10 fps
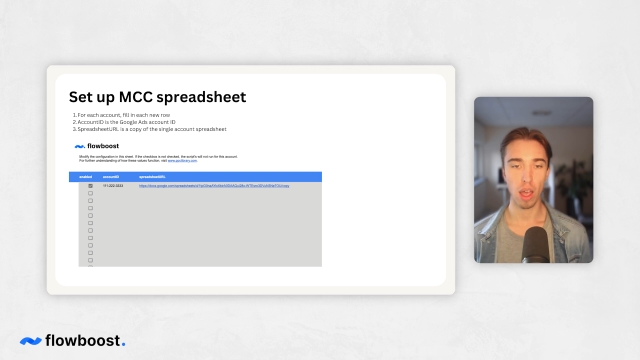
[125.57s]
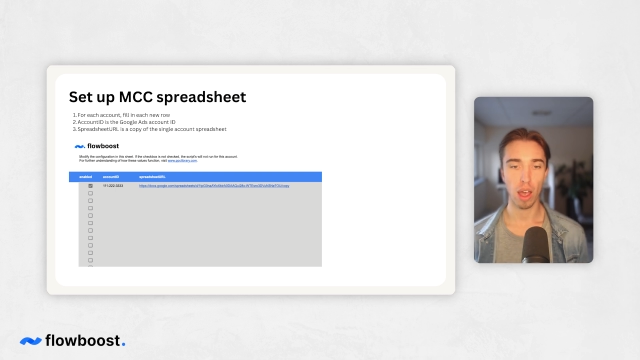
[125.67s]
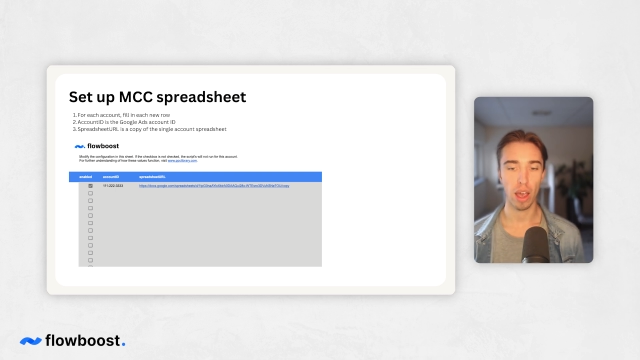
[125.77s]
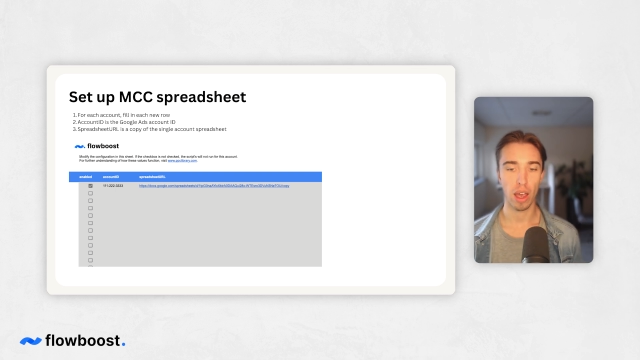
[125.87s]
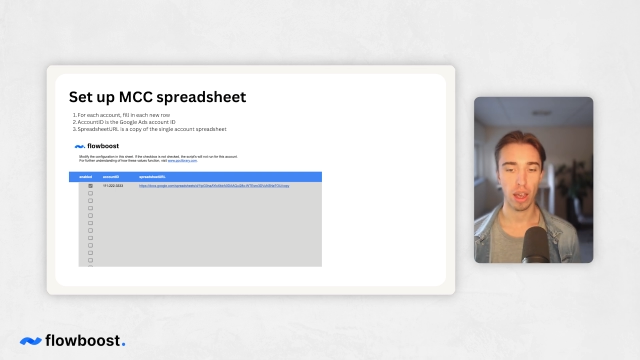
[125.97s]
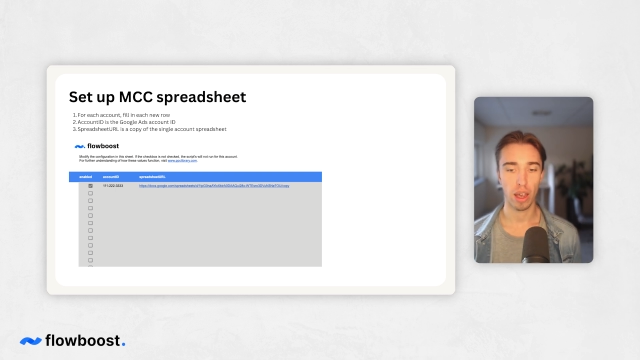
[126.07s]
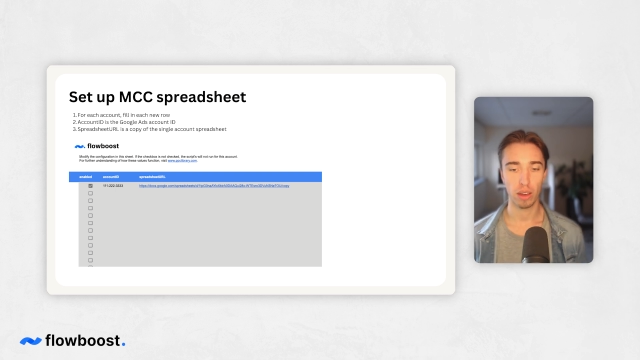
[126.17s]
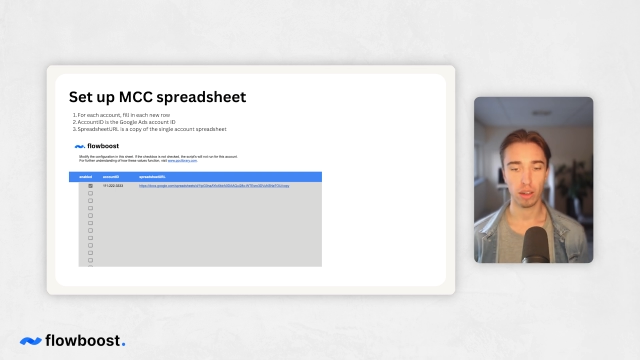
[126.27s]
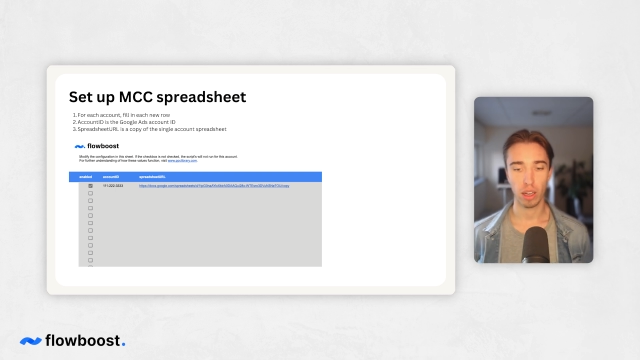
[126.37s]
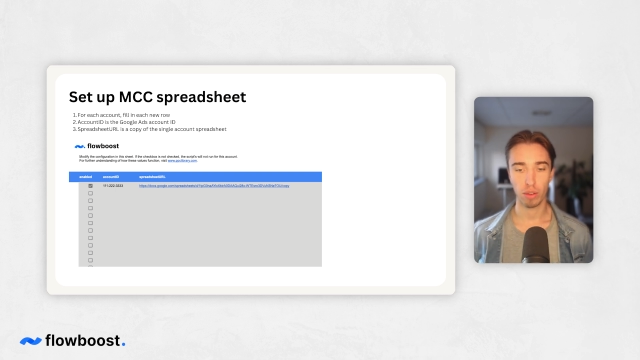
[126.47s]
And
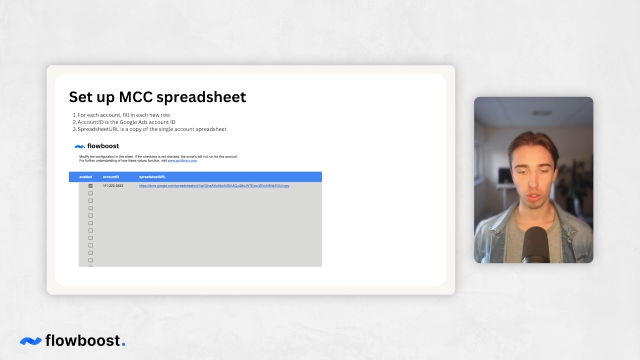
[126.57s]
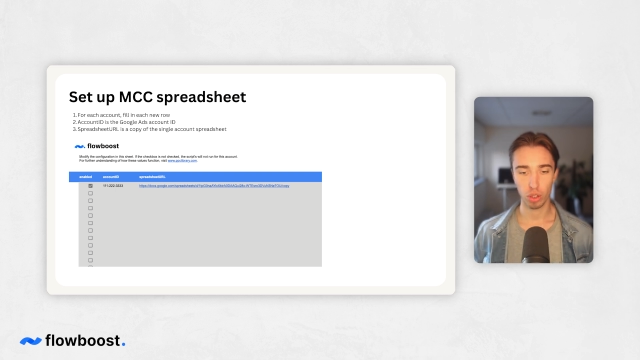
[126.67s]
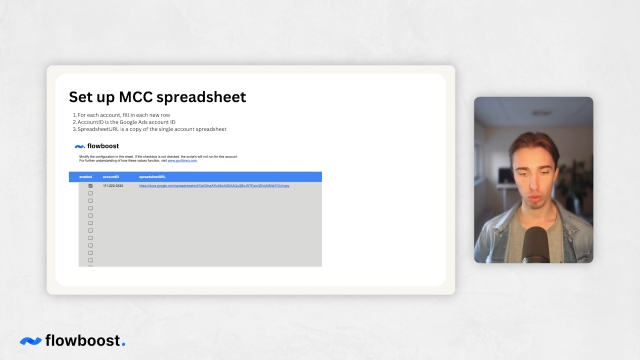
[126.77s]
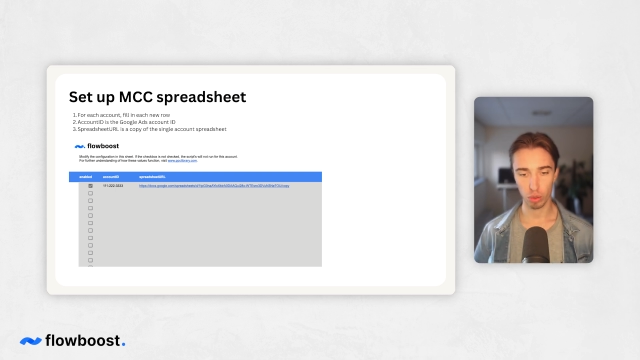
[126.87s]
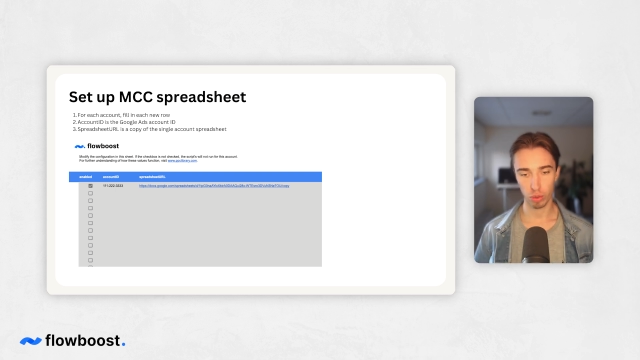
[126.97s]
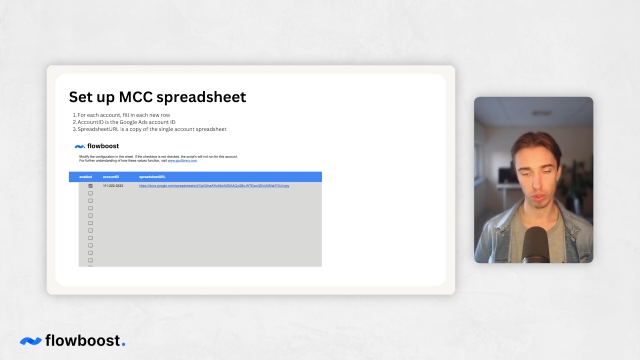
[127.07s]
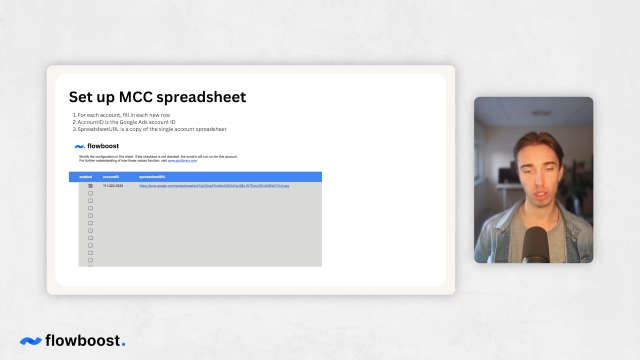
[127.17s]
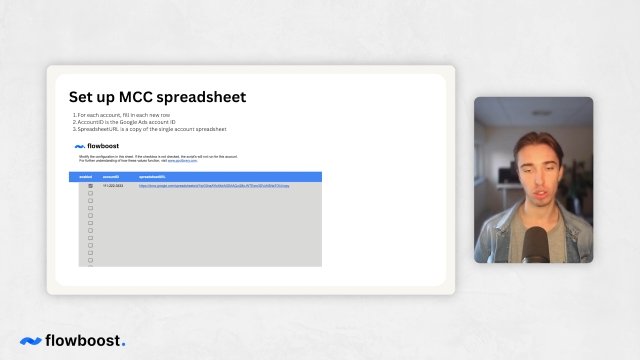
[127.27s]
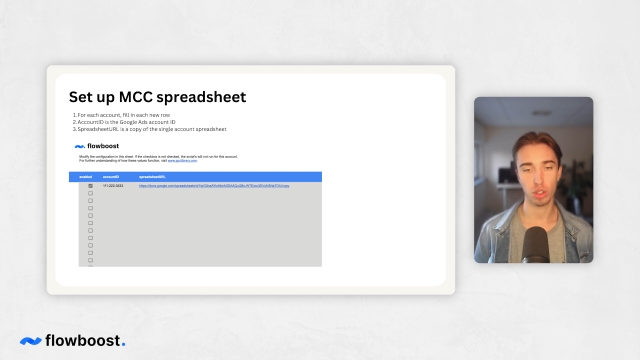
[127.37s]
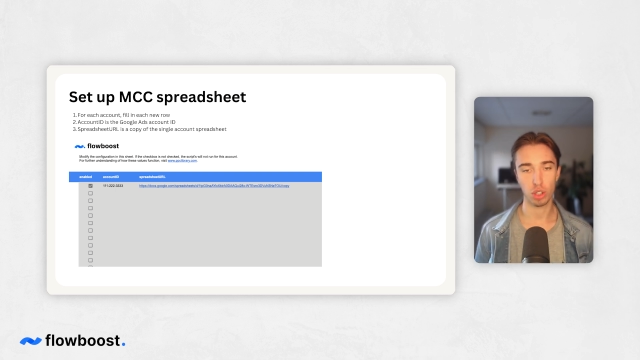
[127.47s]
after you've configured
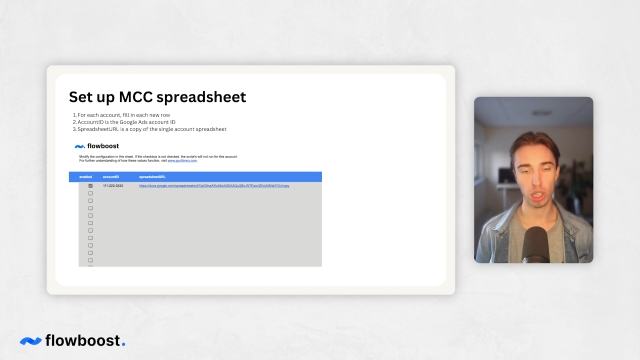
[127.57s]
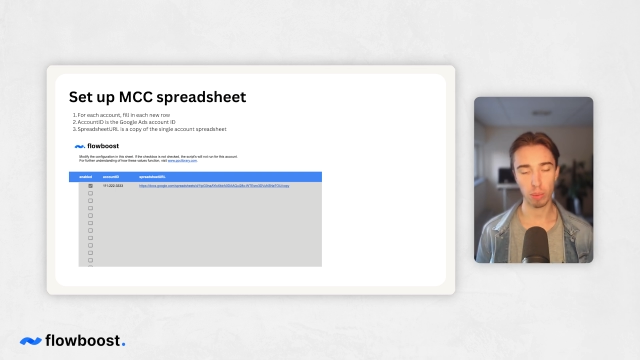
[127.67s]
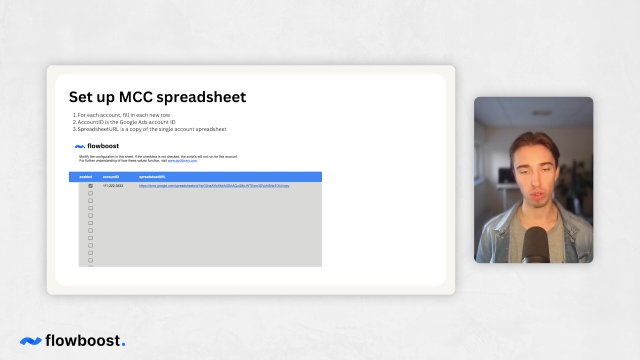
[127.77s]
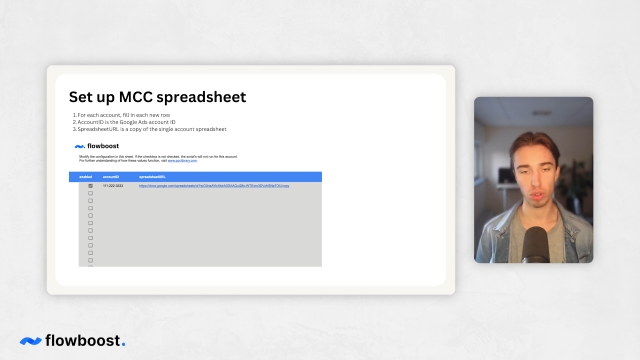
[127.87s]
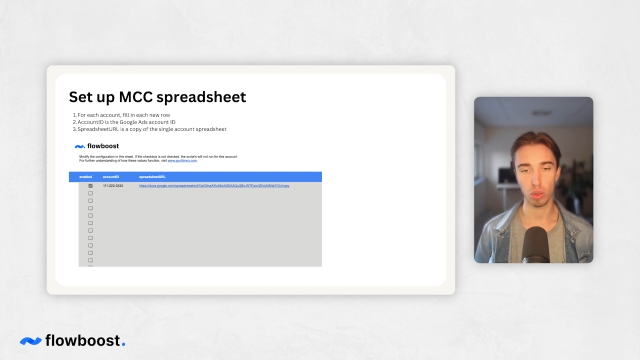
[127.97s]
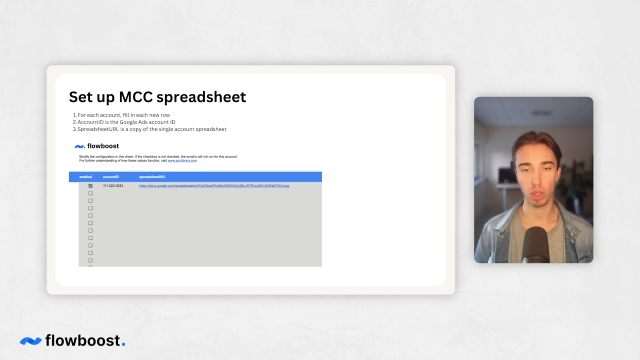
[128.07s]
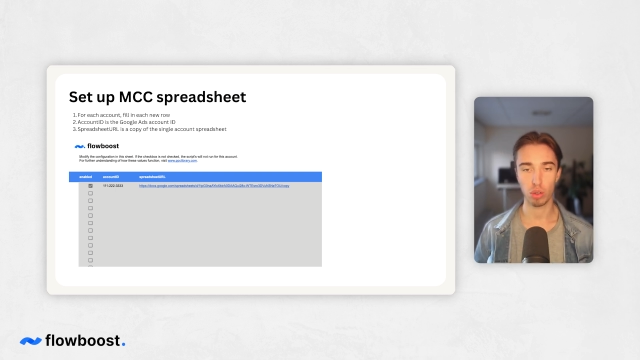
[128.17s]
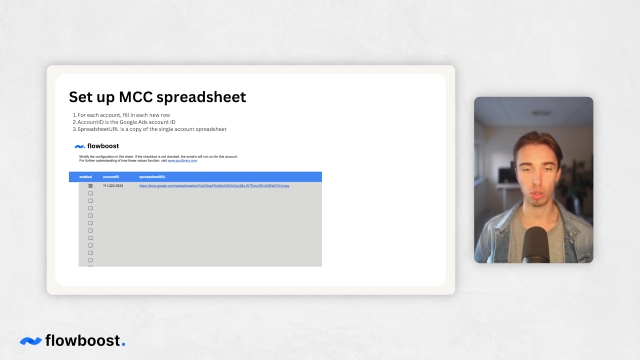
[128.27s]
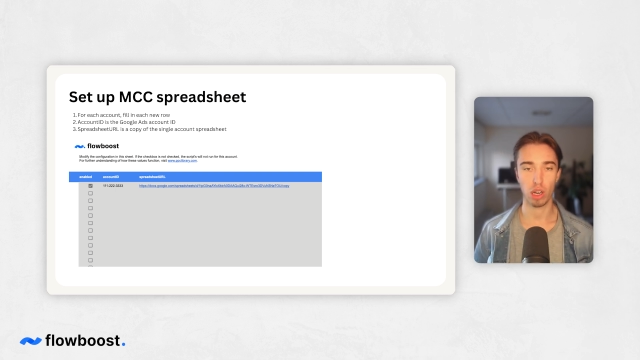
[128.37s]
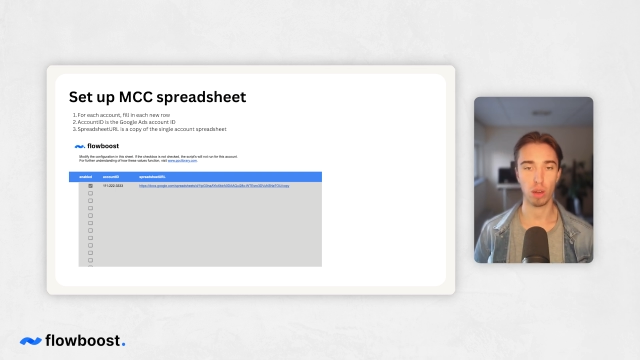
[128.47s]
your script, you need to
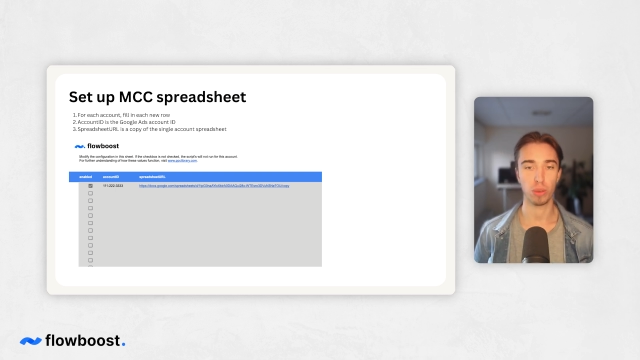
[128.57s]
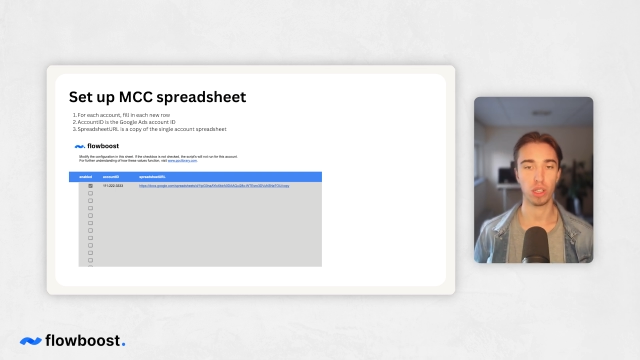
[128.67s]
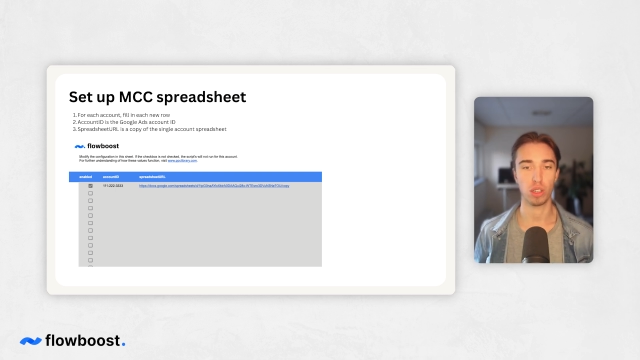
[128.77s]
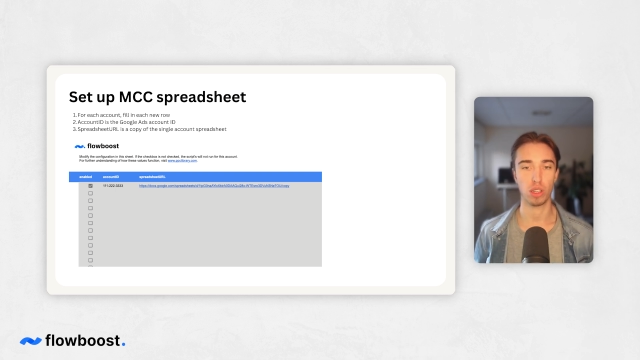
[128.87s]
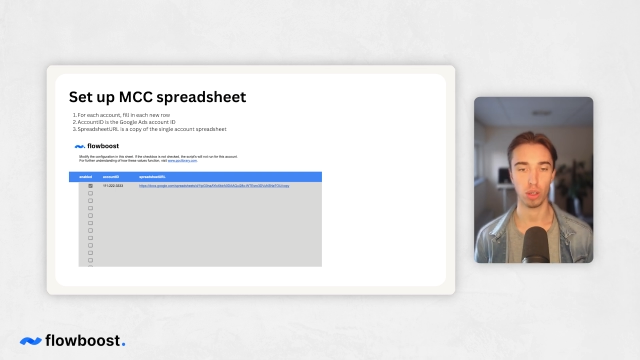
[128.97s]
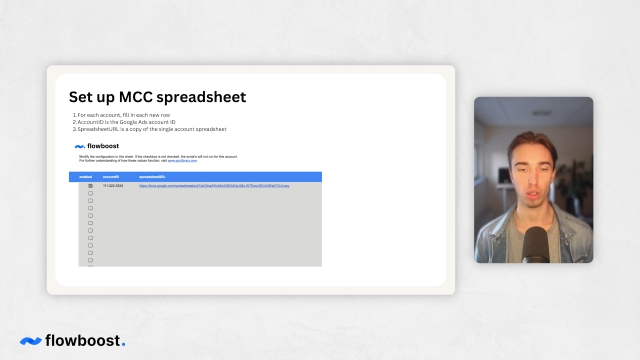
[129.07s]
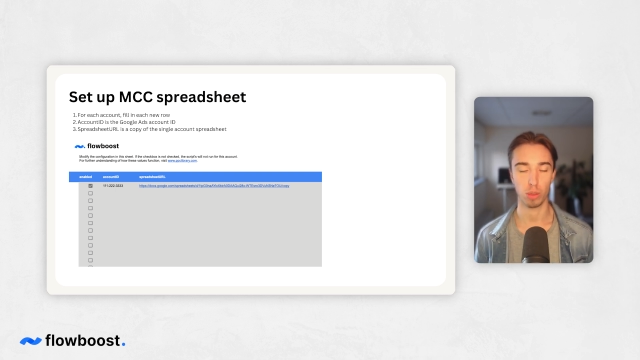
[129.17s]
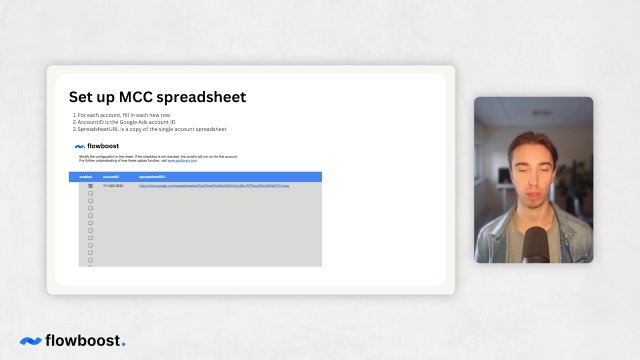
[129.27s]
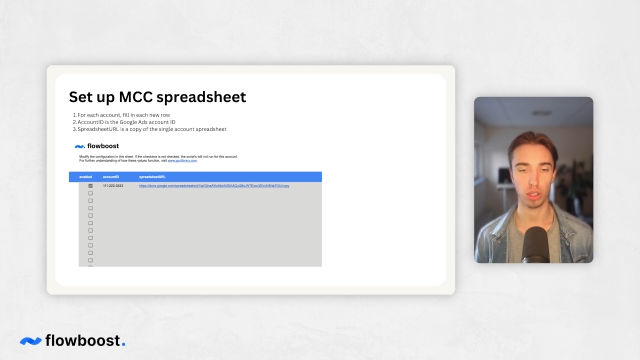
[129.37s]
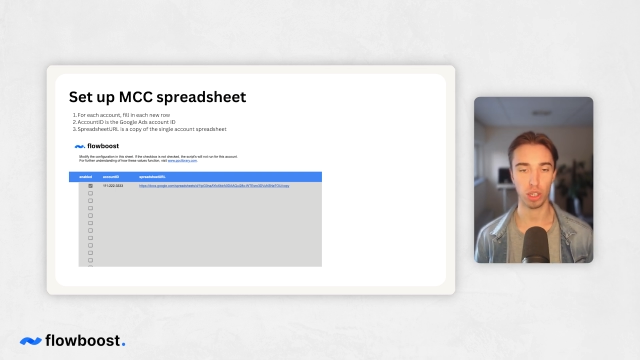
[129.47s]
set up this
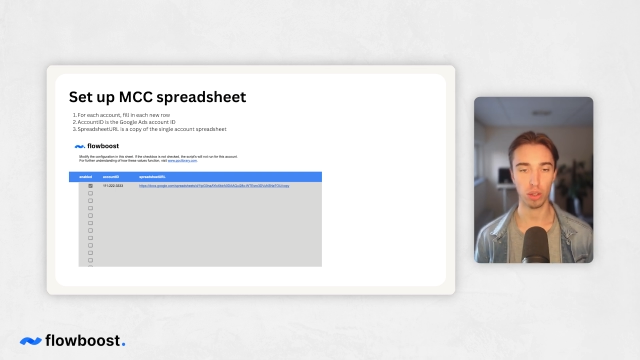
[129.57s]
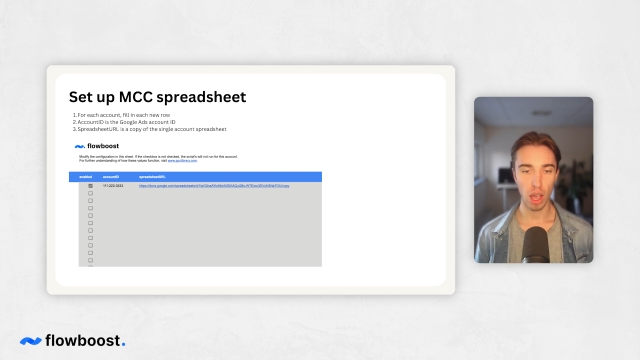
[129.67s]
spreadsheet.